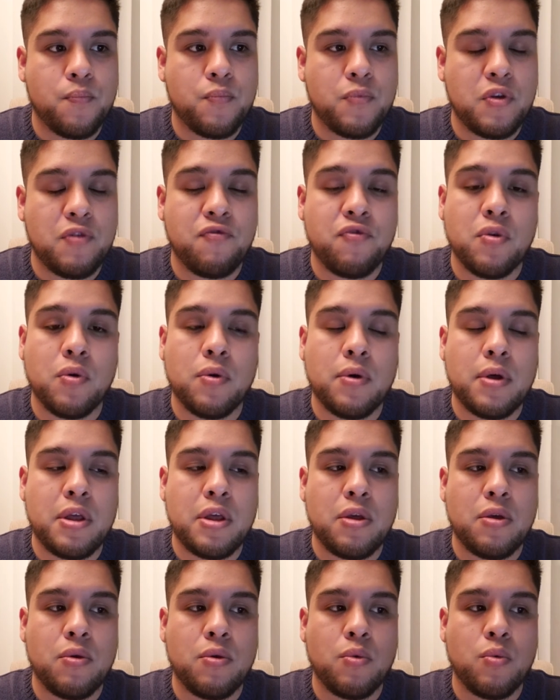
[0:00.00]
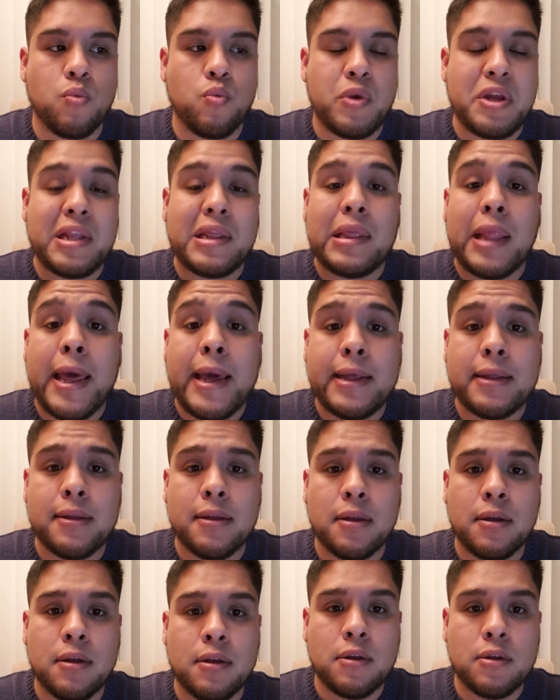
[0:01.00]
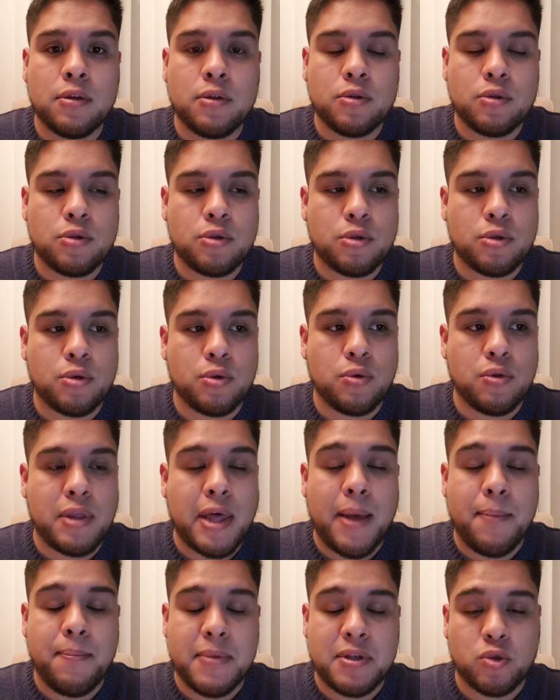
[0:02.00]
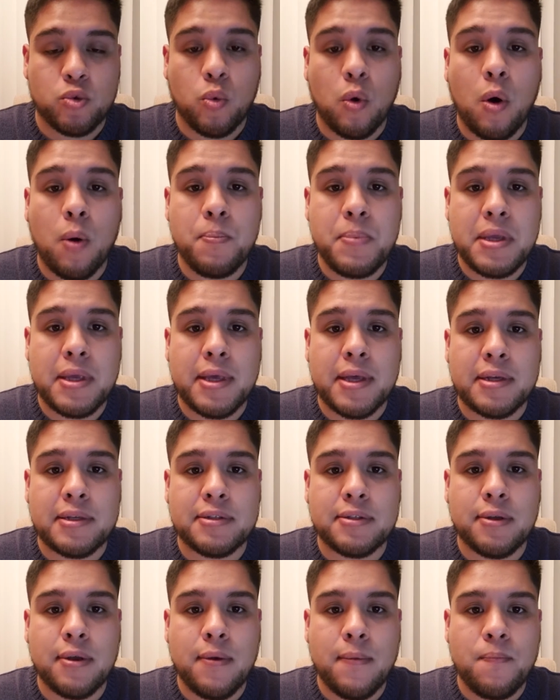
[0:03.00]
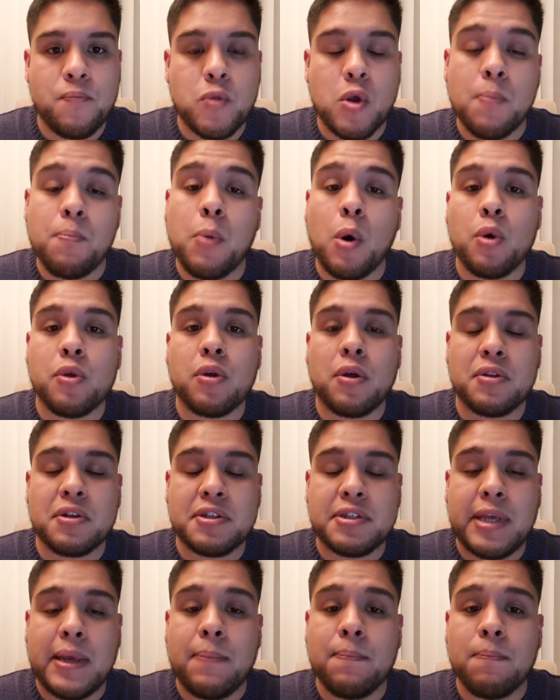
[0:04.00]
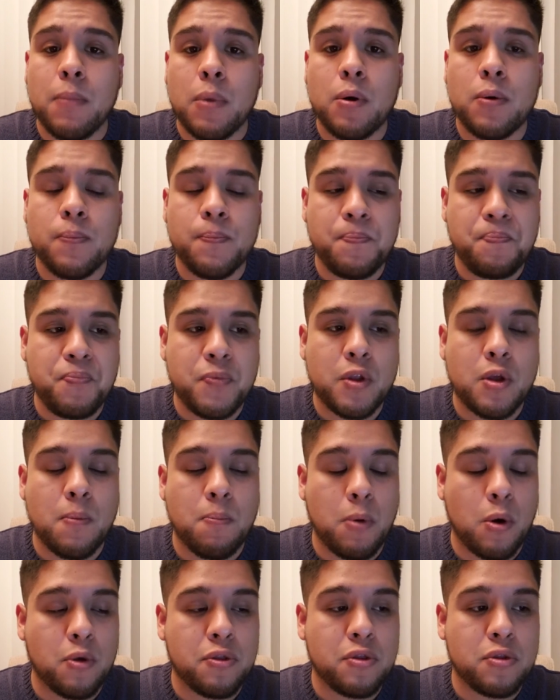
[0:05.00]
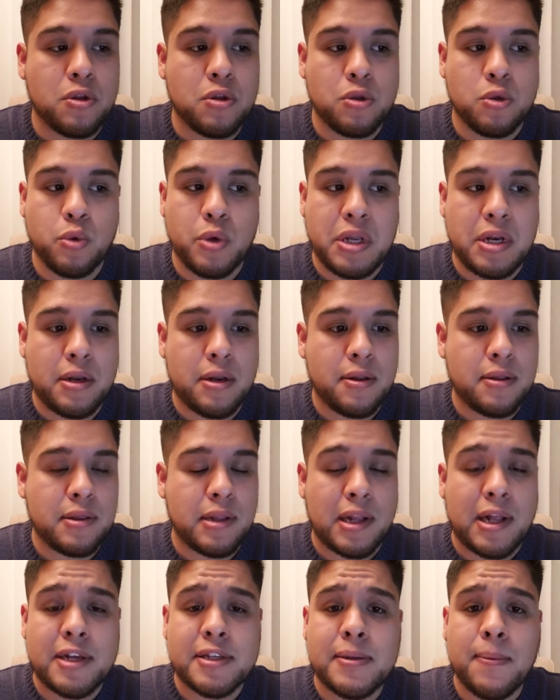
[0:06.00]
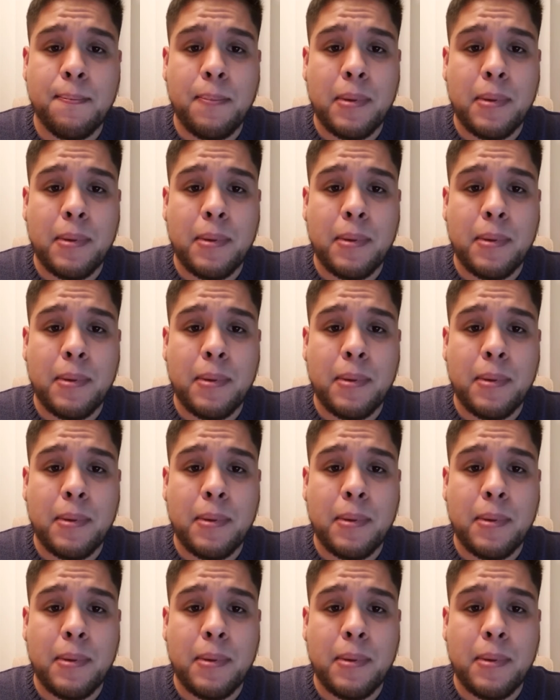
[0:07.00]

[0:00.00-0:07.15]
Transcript: you relate to them as well, because you're both on the same boat. for both doing the lesson